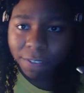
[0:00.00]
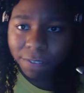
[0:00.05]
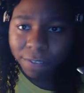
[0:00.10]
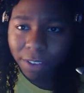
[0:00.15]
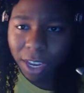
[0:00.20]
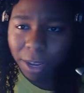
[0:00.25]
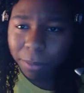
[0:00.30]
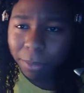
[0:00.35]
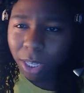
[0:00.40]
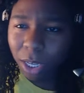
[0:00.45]

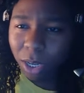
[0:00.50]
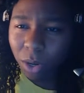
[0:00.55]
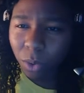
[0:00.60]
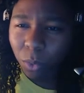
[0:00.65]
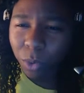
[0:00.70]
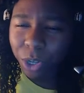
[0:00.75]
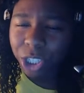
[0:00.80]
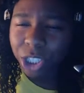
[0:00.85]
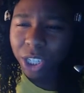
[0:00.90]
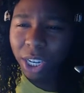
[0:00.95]
family,
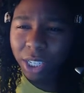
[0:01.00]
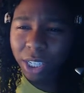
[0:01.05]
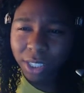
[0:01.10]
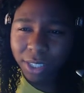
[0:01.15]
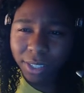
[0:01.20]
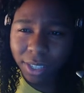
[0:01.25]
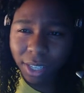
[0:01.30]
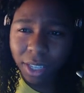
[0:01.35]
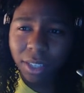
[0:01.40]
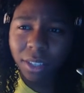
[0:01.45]
where Shen
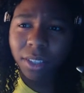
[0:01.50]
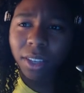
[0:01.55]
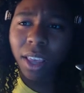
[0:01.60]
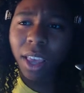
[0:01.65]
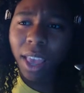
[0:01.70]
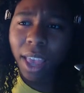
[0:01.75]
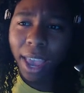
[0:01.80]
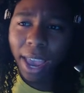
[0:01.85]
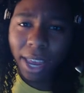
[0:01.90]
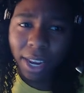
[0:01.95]
Xin
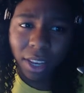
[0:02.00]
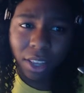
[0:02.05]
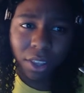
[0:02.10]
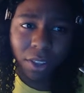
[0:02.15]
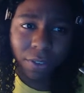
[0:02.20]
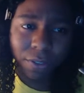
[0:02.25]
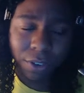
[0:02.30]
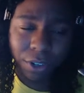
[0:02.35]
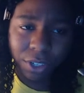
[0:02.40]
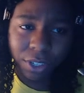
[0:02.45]
headed the
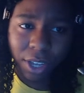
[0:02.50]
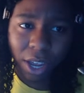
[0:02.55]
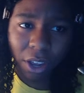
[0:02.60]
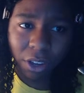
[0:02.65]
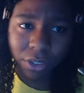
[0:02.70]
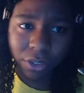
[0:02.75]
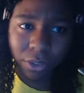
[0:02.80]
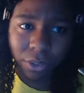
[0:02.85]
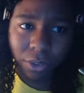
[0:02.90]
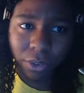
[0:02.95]
first
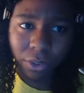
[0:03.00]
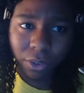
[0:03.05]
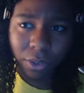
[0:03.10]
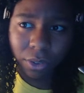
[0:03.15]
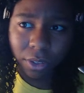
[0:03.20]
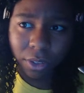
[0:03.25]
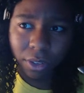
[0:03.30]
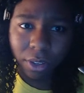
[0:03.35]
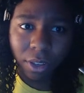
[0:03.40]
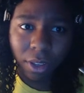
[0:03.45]
household.
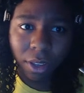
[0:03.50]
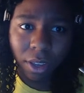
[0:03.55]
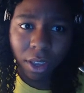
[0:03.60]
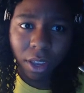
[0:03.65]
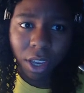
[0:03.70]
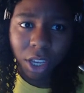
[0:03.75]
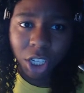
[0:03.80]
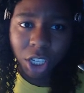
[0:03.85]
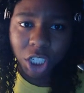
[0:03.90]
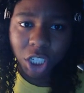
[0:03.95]

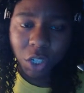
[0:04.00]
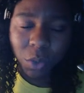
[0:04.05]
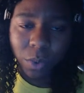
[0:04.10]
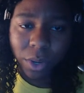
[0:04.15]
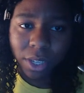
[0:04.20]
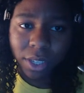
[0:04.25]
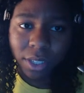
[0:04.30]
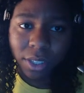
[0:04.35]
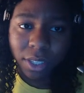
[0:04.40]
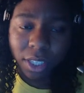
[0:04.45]
He
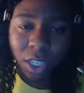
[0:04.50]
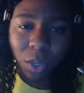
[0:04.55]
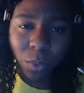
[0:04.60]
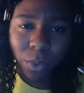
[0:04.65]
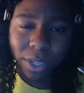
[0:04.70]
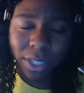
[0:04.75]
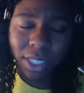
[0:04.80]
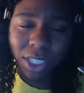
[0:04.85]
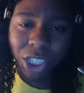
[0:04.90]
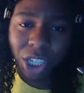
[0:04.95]

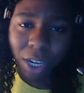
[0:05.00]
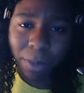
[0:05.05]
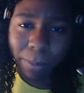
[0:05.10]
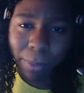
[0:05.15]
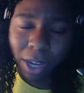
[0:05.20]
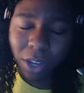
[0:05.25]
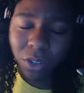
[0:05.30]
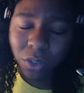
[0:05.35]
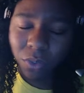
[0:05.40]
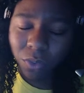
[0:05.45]
was Shen
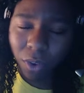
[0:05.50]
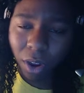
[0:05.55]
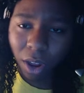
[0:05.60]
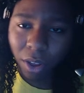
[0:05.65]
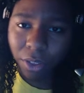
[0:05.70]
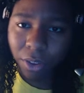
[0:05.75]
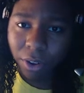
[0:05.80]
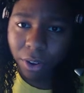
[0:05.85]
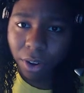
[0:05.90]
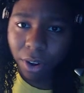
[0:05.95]
Miao's
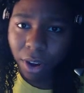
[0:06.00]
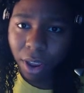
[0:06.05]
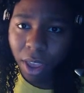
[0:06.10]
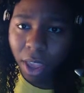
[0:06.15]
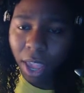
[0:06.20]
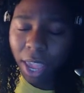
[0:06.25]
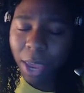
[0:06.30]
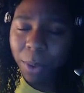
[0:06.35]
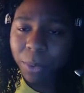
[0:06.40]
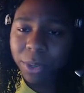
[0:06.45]
father
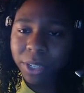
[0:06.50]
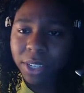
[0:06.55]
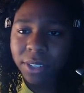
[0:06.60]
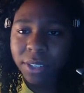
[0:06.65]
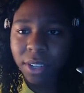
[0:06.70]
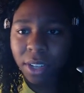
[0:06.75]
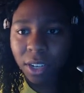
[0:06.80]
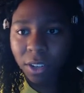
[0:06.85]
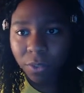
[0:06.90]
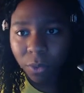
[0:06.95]
and was a
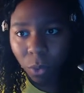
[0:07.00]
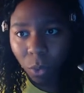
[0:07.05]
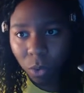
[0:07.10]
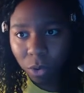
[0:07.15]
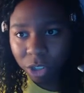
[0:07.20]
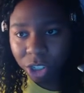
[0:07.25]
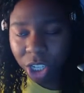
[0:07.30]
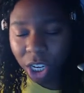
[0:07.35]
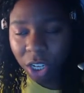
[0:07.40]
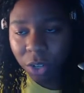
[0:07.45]
son of
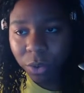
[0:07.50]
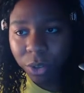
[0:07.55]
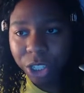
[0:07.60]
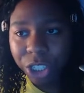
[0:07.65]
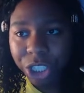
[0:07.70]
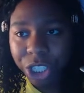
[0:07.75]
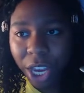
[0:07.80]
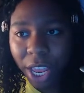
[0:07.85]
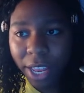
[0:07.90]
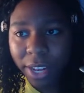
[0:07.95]
old General
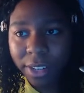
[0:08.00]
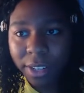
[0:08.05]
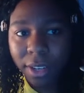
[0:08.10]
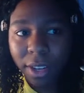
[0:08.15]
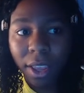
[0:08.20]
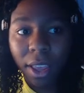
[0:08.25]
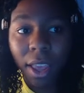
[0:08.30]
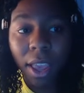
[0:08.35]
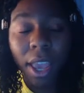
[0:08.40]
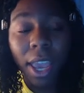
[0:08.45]
Shen,
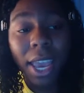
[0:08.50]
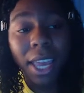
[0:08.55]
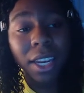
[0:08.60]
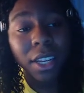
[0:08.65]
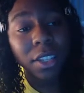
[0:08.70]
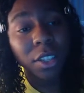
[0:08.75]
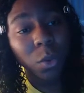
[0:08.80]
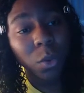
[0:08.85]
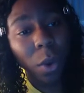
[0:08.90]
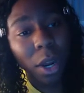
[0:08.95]
and
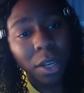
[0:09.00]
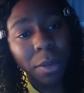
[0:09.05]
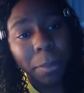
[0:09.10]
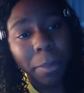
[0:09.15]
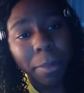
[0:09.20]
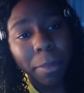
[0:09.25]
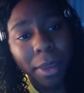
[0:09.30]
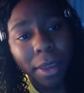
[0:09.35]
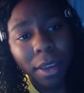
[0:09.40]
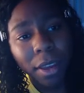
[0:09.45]
his
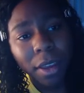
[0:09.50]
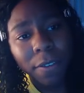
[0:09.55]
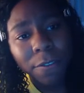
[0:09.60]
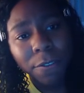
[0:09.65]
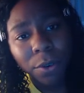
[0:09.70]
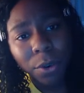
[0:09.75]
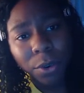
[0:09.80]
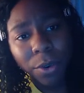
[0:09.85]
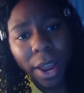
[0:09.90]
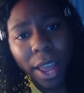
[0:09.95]
Yuanpei
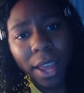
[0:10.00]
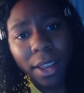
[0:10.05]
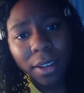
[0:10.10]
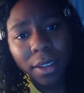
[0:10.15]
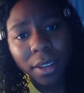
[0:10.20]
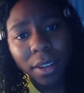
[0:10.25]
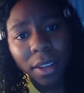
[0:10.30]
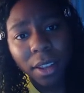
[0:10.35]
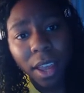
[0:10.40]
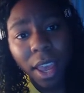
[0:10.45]
Fu Ren,
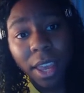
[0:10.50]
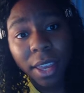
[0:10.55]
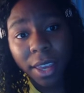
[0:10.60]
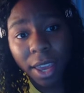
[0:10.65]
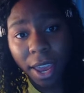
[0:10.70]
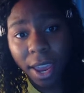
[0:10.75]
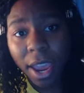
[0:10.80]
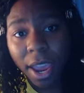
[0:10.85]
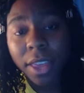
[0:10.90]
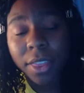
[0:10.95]

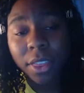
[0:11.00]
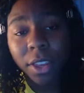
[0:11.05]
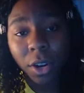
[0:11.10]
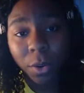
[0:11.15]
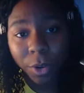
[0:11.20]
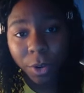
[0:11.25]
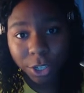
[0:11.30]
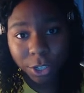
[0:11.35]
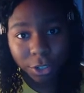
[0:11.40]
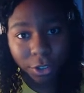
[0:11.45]
aka the
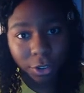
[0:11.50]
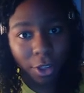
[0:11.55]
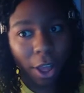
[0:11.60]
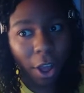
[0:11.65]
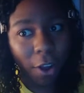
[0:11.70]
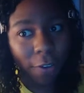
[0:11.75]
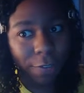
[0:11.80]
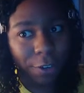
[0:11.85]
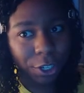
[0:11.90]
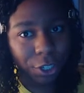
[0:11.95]
original
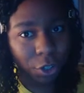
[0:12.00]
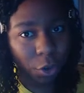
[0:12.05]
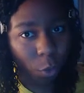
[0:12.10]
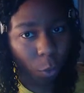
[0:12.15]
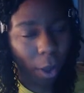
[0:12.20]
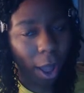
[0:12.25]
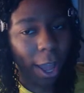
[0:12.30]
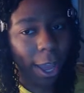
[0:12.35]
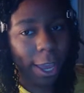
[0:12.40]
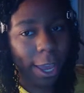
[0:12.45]
official
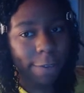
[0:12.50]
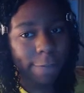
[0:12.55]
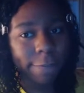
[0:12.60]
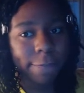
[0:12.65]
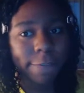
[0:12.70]
wife.